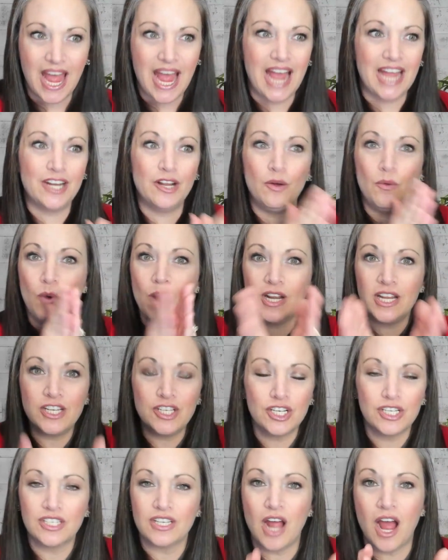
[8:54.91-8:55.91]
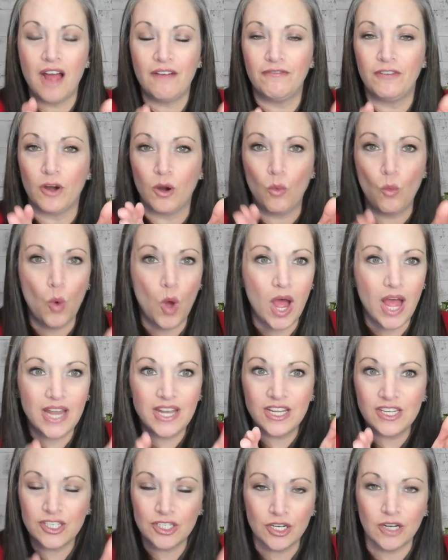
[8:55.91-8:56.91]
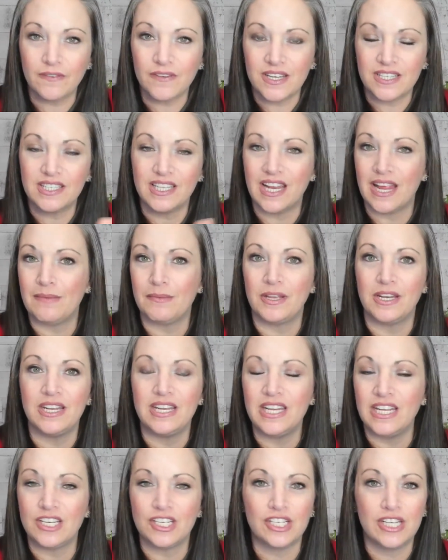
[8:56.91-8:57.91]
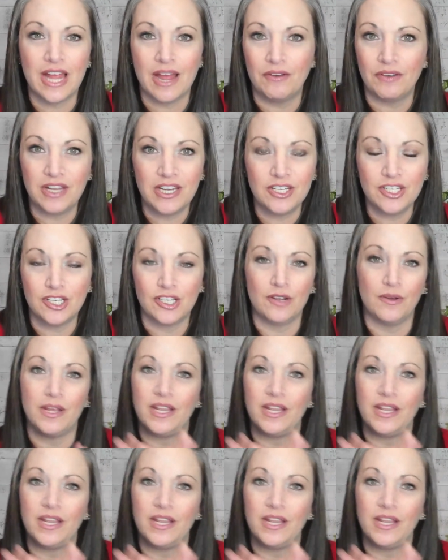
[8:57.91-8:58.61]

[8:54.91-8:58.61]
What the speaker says: I don't want to just offer one service that I'm going to niche down into.